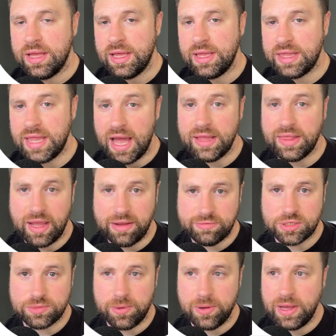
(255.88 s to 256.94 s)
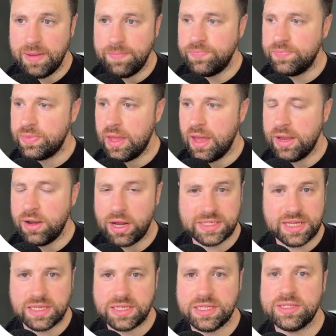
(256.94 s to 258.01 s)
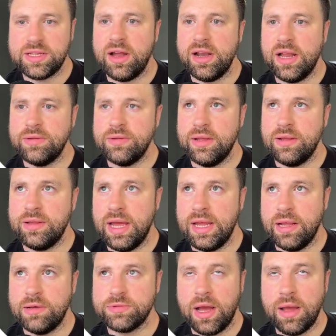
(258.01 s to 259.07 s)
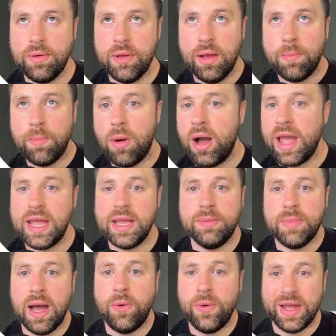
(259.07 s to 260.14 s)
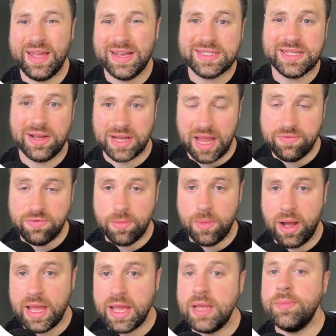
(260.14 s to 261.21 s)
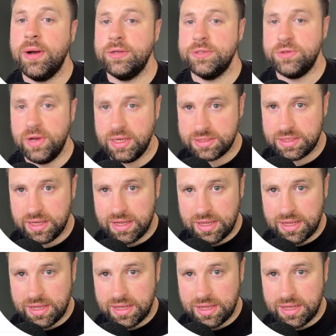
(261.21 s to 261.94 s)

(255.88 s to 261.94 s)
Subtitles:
that they've just put in. And I tested this earlier, and I was like, my email is, and I gave them my email address.